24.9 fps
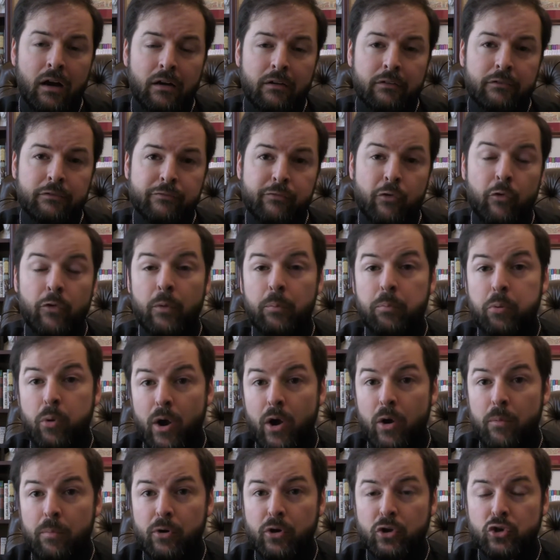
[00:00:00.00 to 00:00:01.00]
for the
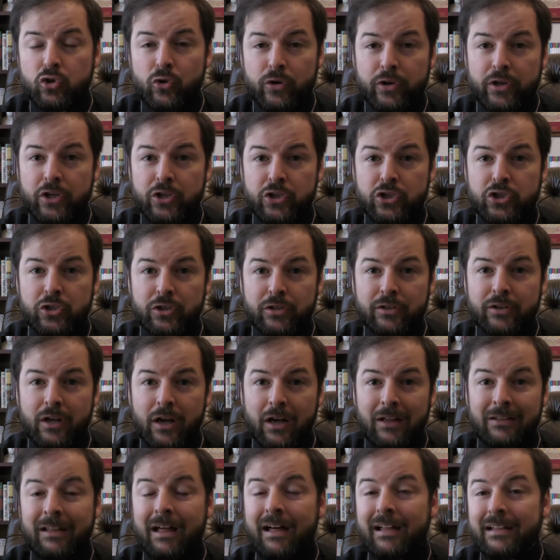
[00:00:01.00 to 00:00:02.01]
prayer book tradition
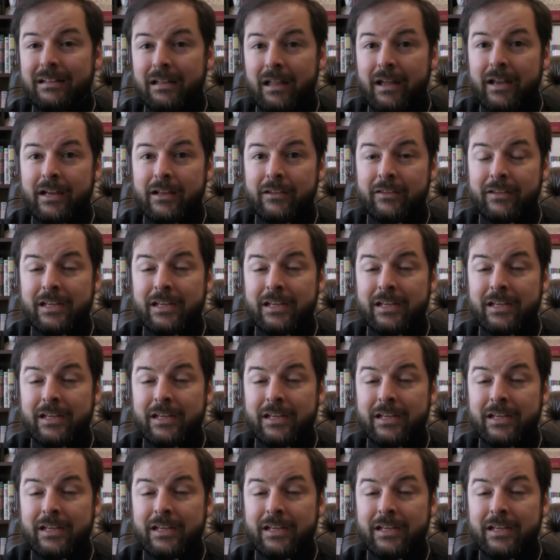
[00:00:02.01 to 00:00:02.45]
a lot like